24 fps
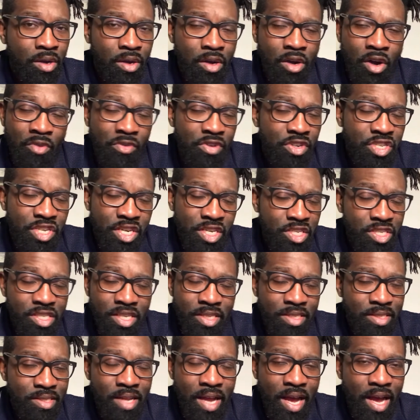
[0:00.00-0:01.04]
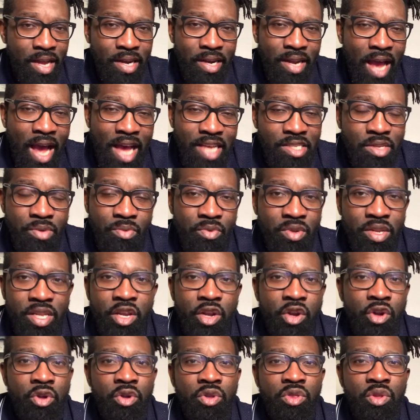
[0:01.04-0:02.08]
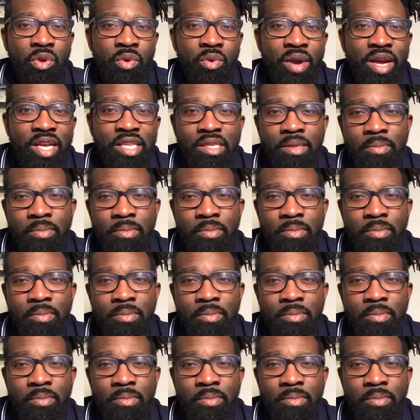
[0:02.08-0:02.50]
Kovacic hasn't really earned the right